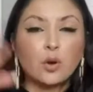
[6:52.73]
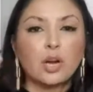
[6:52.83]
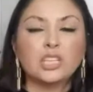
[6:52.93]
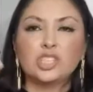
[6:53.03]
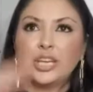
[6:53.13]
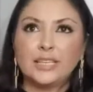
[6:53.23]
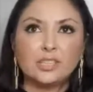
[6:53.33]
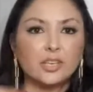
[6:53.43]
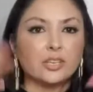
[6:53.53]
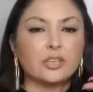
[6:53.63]
a shade
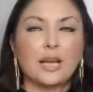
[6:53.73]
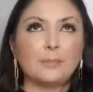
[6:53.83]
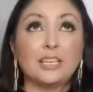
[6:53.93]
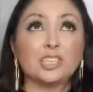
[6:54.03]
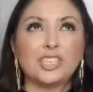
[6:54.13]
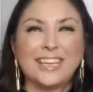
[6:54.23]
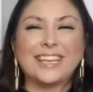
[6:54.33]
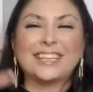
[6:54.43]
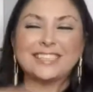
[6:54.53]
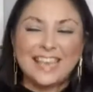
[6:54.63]
darker, I mean a
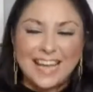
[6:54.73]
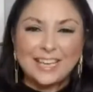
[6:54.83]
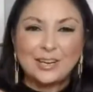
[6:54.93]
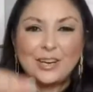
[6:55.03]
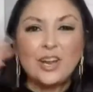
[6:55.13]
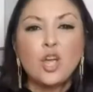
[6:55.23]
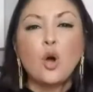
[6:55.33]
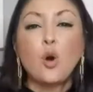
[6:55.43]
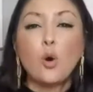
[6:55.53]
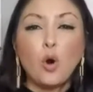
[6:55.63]
shade lighter,
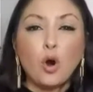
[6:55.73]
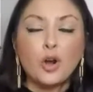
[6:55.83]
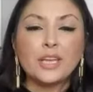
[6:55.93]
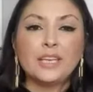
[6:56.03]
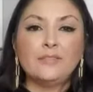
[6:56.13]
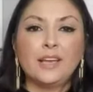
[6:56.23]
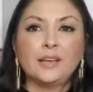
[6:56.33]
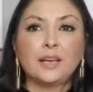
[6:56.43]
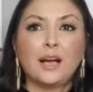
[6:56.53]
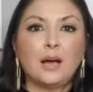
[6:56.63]
or
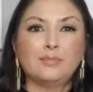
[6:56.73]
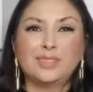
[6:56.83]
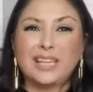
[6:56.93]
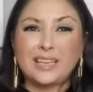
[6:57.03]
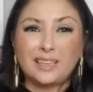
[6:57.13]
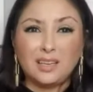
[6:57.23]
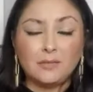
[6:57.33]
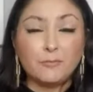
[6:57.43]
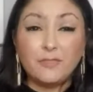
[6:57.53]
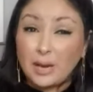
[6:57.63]
even like
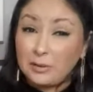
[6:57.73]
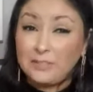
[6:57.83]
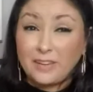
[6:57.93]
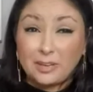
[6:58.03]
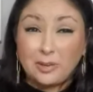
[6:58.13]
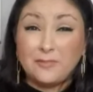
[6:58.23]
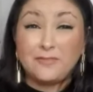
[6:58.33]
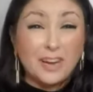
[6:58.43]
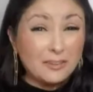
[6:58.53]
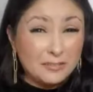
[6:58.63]

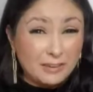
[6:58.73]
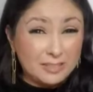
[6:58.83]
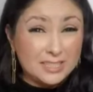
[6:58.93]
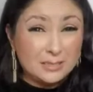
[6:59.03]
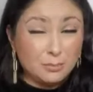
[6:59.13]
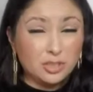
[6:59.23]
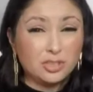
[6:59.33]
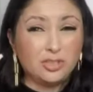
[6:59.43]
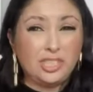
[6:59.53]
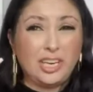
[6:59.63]
very similar
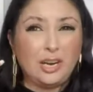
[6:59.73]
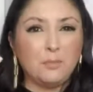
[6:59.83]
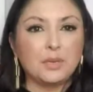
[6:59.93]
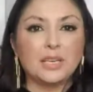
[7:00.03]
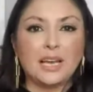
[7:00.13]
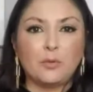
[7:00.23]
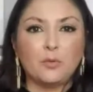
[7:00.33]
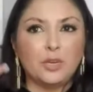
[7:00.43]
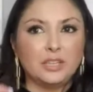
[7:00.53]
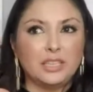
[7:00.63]
to your hair, but not
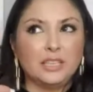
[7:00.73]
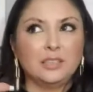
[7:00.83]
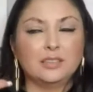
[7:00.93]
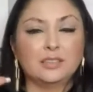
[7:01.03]
really